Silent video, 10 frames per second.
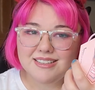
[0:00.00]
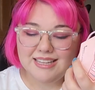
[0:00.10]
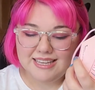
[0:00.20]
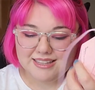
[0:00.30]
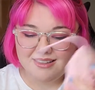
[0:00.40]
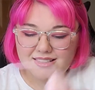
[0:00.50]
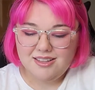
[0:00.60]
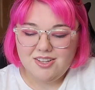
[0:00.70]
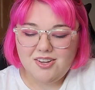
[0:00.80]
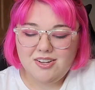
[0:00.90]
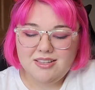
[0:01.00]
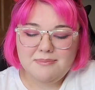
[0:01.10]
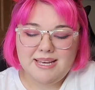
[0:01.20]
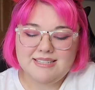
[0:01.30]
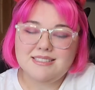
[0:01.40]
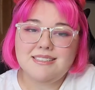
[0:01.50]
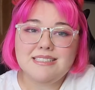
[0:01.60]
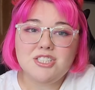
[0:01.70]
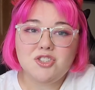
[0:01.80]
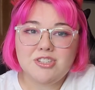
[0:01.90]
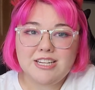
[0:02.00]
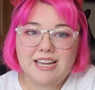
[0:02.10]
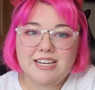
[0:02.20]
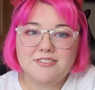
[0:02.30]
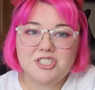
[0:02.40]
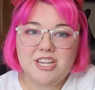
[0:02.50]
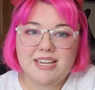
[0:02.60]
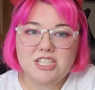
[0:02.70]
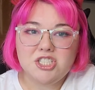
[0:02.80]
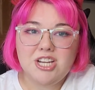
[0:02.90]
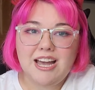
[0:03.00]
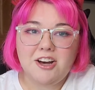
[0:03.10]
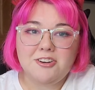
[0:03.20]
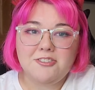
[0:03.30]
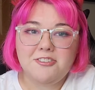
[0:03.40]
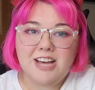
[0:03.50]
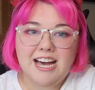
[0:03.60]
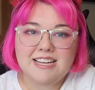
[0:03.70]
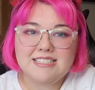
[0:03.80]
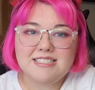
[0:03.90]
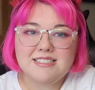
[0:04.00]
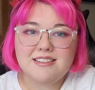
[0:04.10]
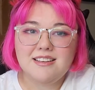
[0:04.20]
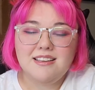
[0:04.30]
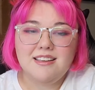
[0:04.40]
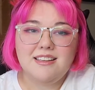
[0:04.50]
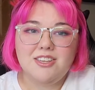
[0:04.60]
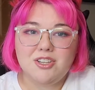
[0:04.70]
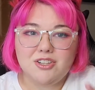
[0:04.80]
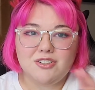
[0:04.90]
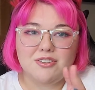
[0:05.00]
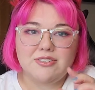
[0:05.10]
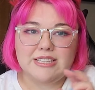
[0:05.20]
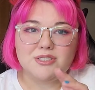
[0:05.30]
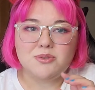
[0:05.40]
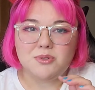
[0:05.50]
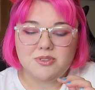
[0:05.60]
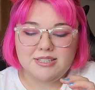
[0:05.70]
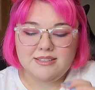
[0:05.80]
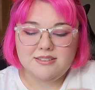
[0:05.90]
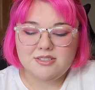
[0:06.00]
Like on the Basilisk, you can kind of change how fast you're like scrolling.